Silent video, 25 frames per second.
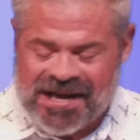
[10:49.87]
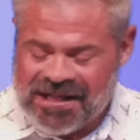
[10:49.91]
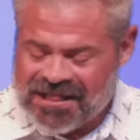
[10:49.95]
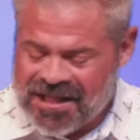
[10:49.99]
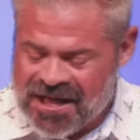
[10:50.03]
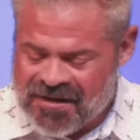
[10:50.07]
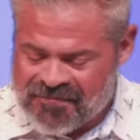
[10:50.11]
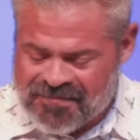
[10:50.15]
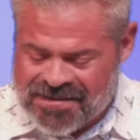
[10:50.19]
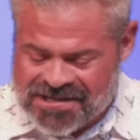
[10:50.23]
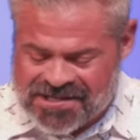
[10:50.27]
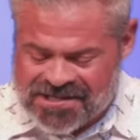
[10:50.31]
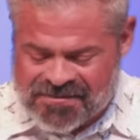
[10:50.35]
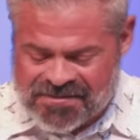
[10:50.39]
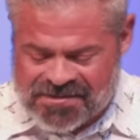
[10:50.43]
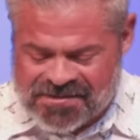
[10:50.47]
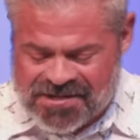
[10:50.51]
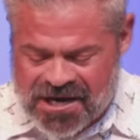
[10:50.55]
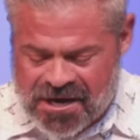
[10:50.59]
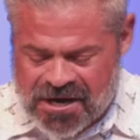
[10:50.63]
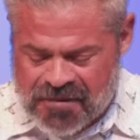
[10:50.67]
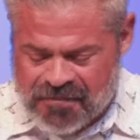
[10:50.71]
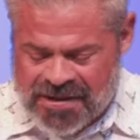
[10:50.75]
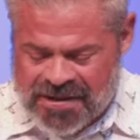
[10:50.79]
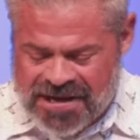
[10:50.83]
I love me some
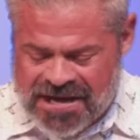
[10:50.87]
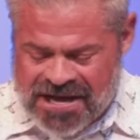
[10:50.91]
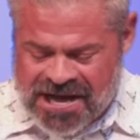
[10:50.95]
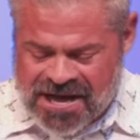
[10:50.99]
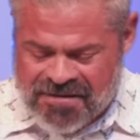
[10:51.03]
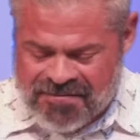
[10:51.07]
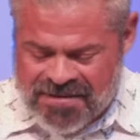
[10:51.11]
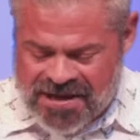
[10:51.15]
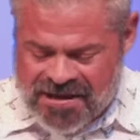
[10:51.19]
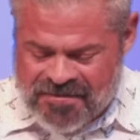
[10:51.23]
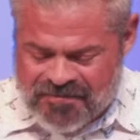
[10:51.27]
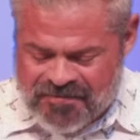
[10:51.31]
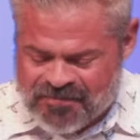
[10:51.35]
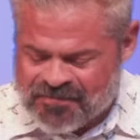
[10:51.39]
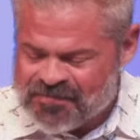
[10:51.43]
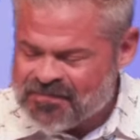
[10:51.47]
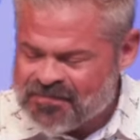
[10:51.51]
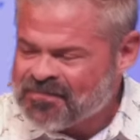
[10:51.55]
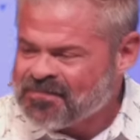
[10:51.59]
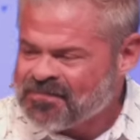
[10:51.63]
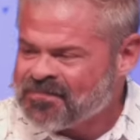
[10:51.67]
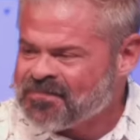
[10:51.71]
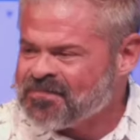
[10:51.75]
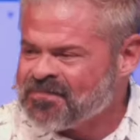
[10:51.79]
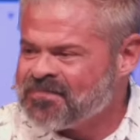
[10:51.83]
Sarah P. Amen.
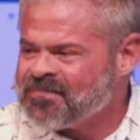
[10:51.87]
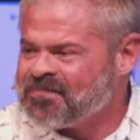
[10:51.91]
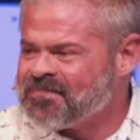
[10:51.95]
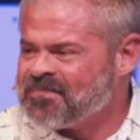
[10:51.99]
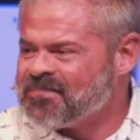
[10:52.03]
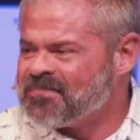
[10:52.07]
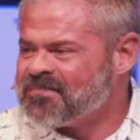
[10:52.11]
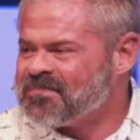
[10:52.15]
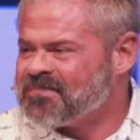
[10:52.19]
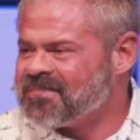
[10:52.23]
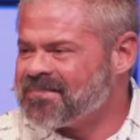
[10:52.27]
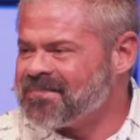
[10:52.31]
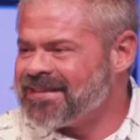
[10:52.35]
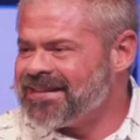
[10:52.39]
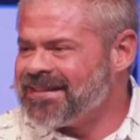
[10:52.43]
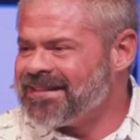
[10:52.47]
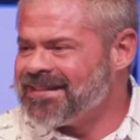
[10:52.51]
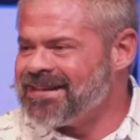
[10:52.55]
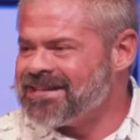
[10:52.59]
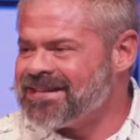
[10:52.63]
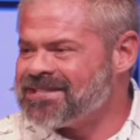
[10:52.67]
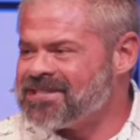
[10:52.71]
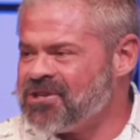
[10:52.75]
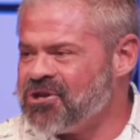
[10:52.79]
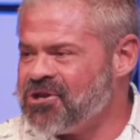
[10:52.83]

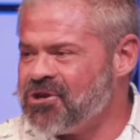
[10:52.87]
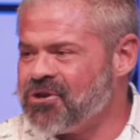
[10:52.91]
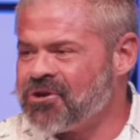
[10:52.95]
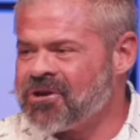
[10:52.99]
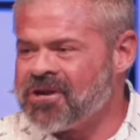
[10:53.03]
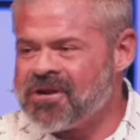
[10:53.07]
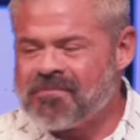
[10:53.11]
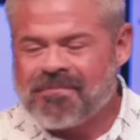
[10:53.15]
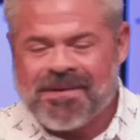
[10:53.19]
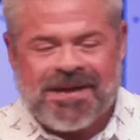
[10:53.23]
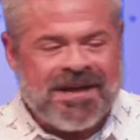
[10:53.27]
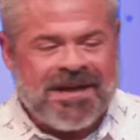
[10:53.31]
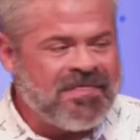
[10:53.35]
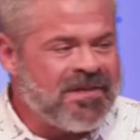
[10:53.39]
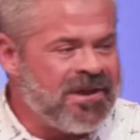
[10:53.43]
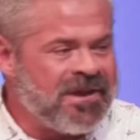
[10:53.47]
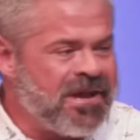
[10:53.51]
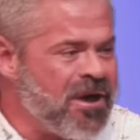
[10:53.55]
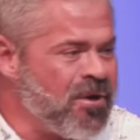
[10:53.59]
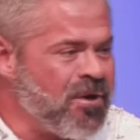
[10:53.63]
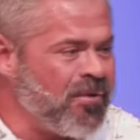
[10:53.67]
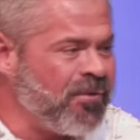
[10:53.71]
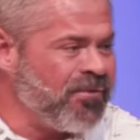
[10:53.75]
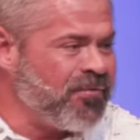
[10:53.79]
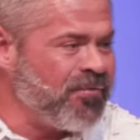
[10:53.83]
Listen, you're going to be in the
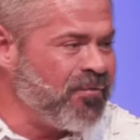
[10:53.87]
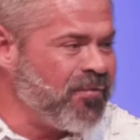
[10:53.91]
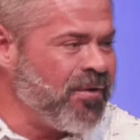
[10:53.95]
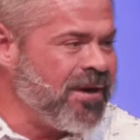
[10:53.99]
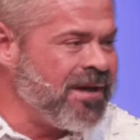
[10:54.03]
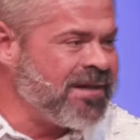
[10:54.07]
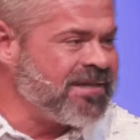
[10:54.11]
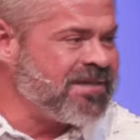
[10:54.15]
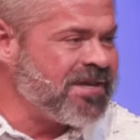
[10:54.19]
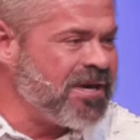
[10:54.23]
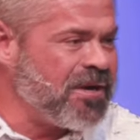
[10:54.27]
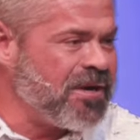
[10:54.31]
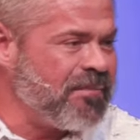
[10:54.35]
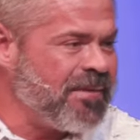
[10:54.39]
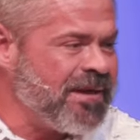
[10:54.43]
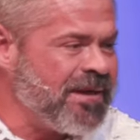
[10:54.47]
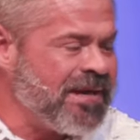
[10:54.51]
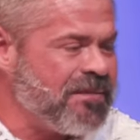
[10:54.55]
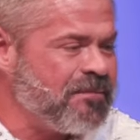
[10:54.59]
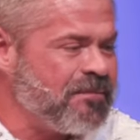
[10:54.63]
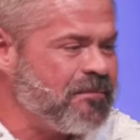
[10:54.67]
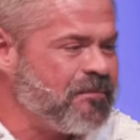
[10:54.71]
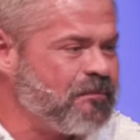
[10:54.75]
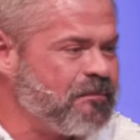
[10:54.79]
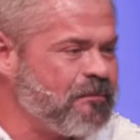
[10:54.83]
know when you're around Sarah
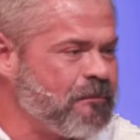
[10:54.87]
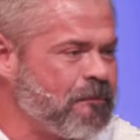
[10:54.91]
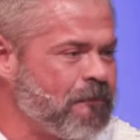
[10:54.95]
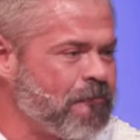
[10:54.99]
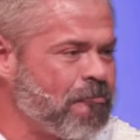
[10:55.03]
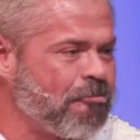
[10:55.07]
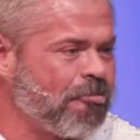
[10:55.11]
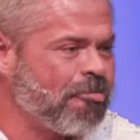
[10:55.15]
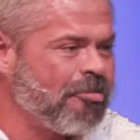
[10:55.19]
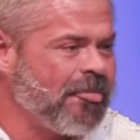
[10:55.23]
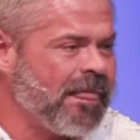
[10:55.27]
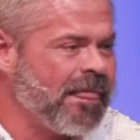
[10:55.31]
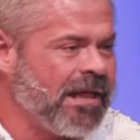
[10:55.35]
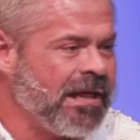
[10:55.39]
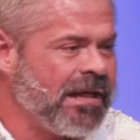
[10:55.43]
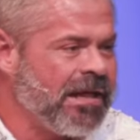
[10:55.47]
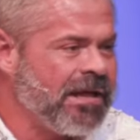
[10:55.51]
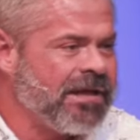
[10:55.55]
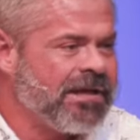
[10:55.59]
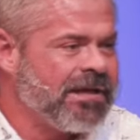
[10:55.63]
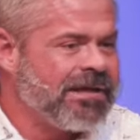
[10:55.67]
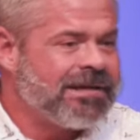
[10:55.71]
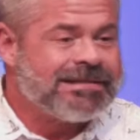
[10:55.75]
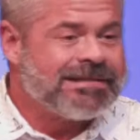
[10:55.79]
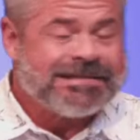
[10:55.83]
P.
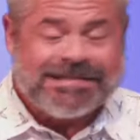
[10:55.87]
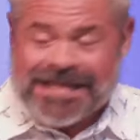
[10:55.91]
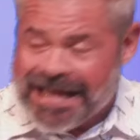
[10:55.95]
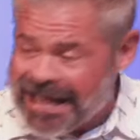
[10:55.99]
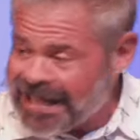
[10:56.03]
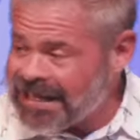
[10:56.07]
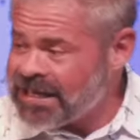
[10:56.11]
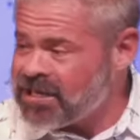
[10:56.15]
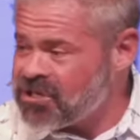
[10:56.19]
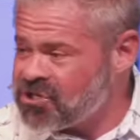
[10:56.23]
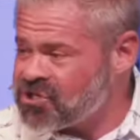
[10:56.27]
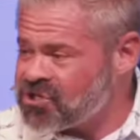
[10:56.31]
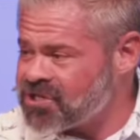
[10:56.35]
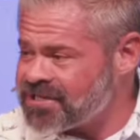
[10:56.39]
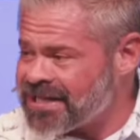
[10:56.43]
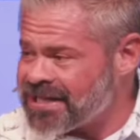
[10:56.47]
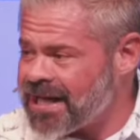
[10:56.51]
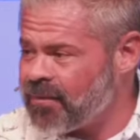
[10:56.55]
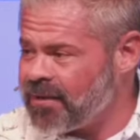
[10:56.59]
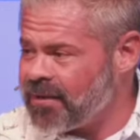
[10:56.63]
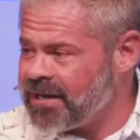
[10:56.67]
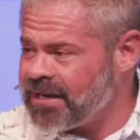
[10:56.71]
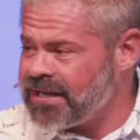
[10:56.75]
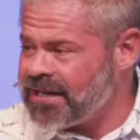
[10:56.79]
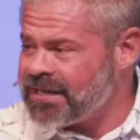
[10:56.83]
Danish, is
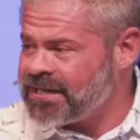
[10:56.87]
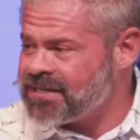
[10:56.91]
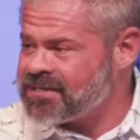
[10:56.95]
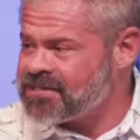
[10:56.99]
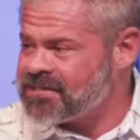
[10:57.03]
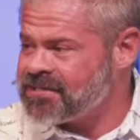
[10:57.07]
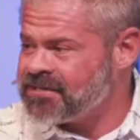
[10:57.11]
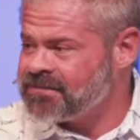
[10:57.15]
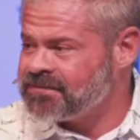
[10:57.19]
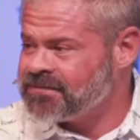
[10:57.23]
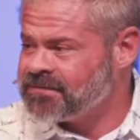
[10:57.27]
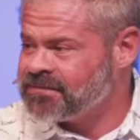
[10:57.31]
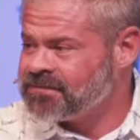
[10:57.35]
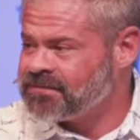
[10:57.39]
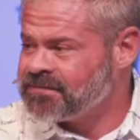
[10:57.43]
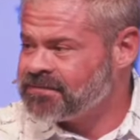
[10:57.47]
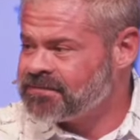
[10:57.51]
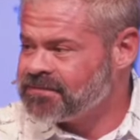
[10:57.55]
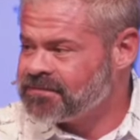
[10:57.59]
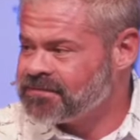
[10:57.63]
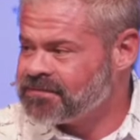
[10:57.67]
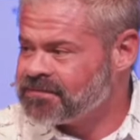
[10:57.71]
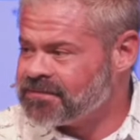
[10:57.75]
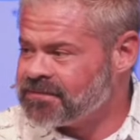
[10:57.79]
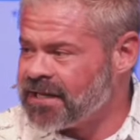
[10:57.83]
that what it is? Yeah.
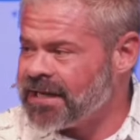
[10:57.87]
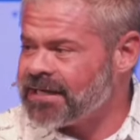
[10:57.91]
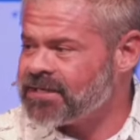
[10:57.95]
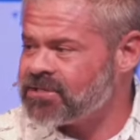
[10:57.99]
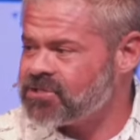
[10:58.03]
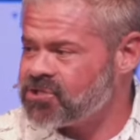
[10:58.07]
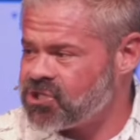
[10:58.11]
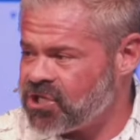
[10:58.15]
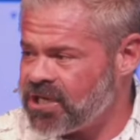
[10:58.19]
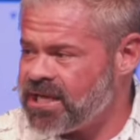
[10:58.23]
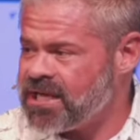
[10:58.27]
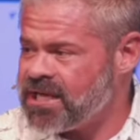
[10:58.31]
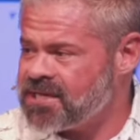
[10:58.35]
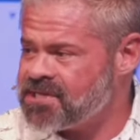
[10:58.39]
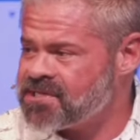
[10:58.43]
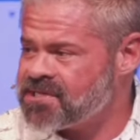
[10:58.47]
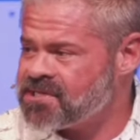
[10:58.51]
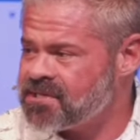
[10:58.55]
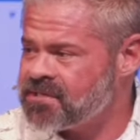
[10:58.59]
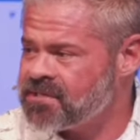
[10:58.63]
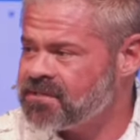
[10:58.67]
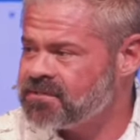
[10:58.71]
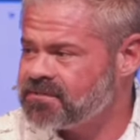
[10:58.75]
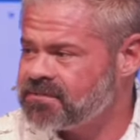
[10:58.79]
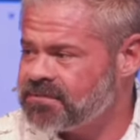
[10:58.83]
Like
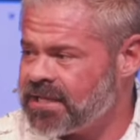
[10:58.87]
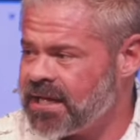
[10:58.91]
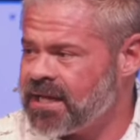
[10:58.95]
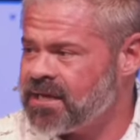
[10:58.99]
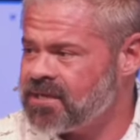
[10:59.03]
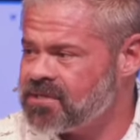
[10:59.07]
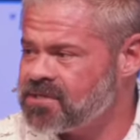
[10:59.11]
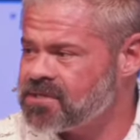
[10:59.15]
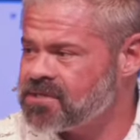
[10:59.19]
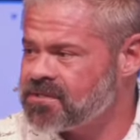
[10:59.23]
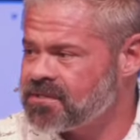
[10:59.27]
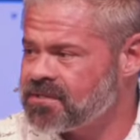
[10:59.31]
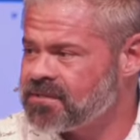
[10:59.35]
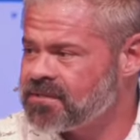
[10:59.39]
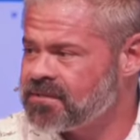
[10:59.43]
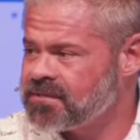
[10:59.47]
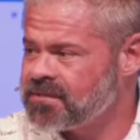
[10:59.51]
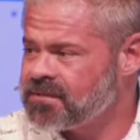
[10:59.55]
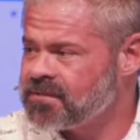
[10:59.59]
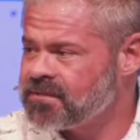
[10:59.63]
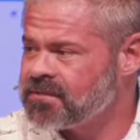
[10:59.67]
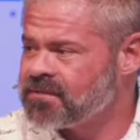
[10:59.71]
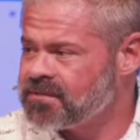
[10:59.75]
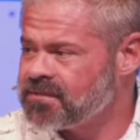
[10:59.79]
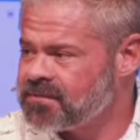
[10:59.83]
cheese? Danish?
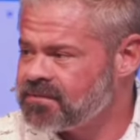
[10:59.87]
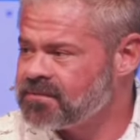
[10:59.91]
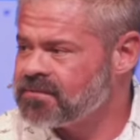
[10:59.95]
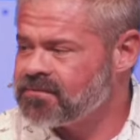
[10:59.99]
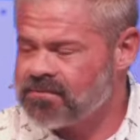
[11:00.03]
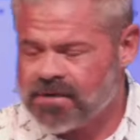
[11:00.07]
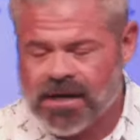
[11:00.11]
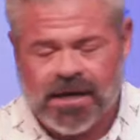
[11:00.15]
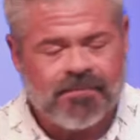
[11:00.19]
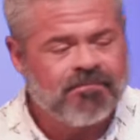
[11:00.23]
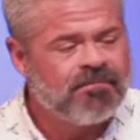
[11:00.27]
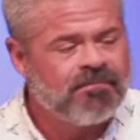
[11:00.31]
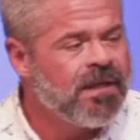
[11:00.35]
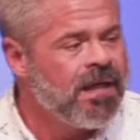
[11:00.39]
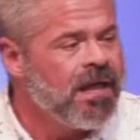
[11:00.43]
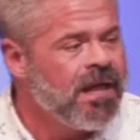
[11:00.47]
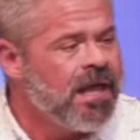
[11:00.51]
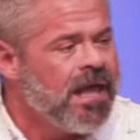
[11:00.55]
Yeah. Okay.